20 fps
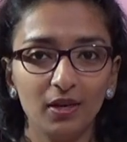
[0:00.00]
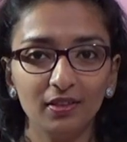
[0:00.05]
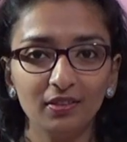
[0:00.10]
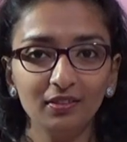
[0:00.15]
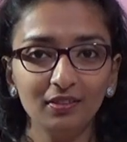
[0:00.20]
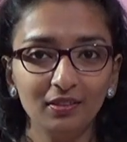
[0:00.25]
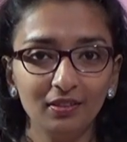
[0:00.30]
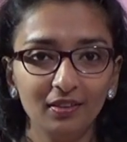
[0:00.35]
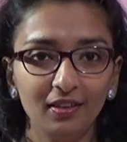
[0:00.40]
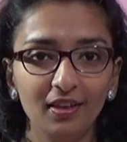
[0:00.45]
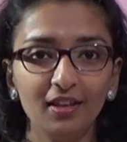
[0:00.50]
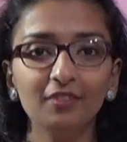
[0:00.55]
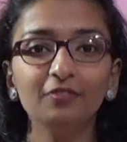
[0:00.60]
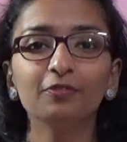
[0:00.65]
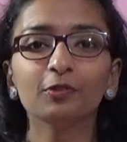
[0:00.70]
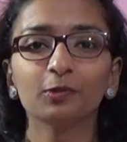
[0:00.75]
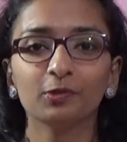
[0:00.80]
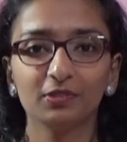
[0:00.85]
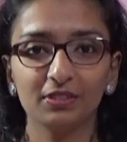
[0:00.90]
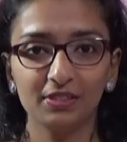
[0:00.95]
1
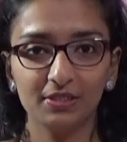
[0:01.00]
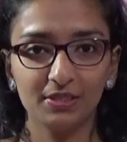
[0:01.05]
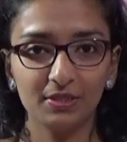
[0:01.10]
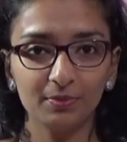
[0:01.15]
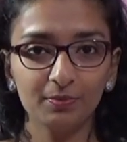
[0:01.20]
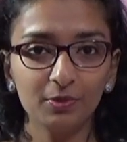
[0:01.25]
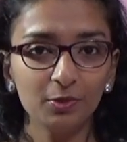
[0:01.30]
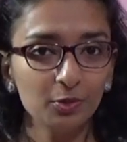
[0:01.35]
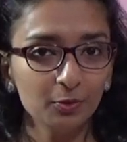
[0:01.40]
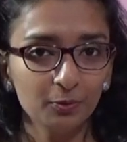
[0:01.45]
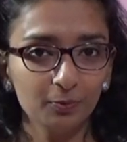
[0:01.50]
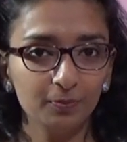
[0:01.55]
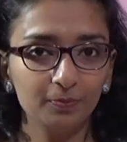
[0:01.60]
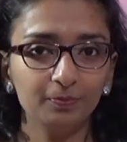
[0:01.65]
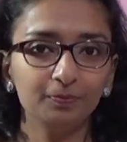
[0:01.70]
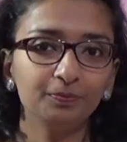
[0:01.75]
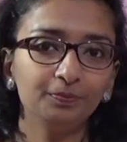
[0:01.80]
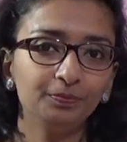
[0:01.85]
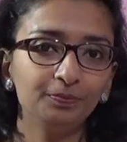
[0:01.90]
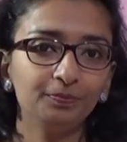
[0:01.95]
and photosystem 2.